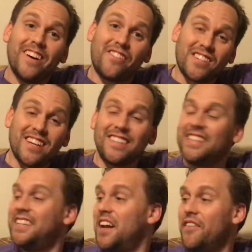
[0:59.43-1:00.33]
if I said I
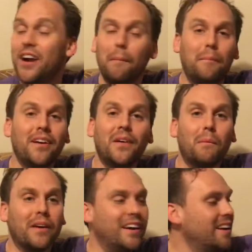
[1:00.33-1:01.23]
didn't know I'm a little
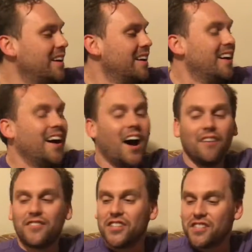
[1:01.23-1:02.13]
bit.
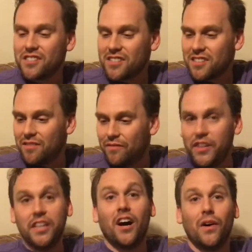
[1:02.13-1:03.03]
I've just
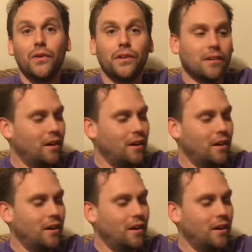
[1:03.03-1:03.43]
videoed